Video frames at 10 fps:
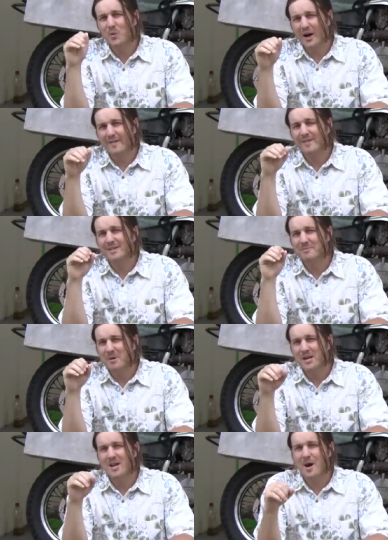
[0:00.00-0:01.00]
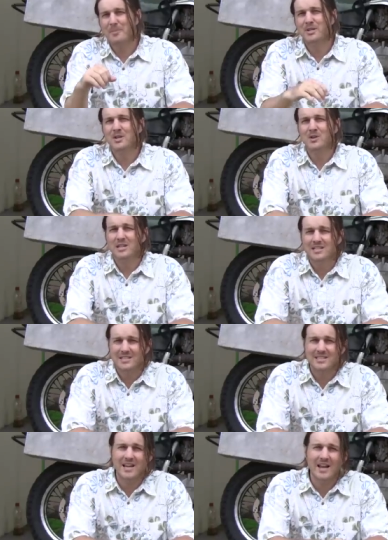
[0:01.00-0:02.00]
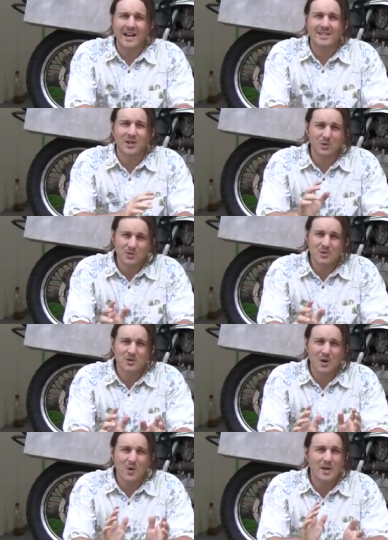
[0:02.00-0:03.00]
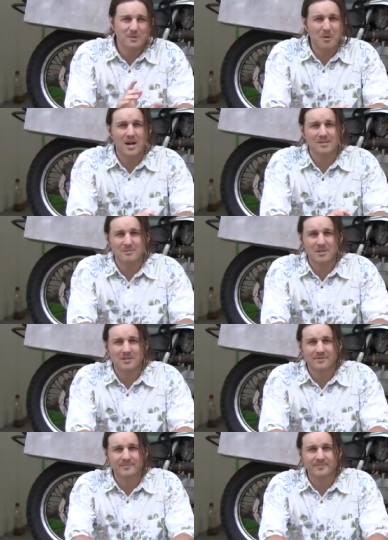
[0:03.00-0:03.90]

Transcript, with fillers: wife as many opportunities to say, I told you so, as possible.